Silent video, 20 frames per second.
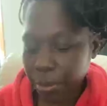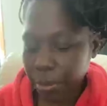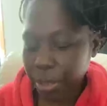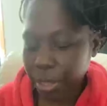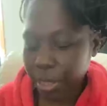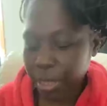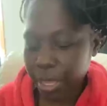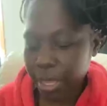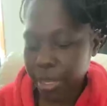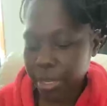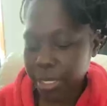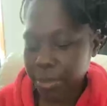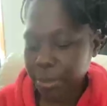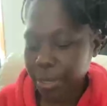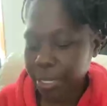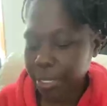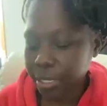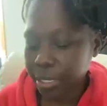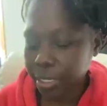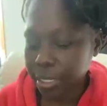But then this
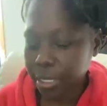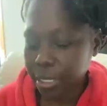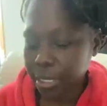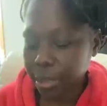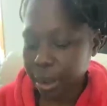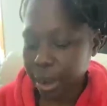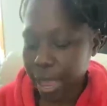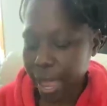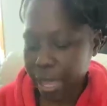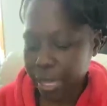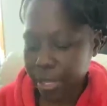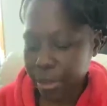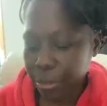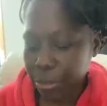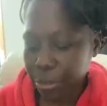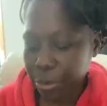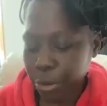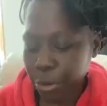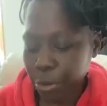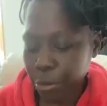person just started acting
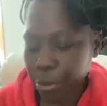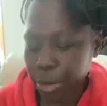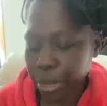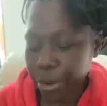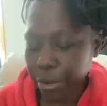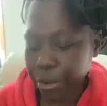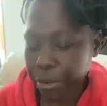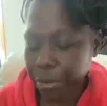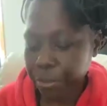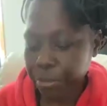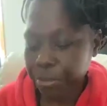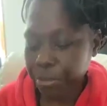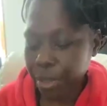real weird.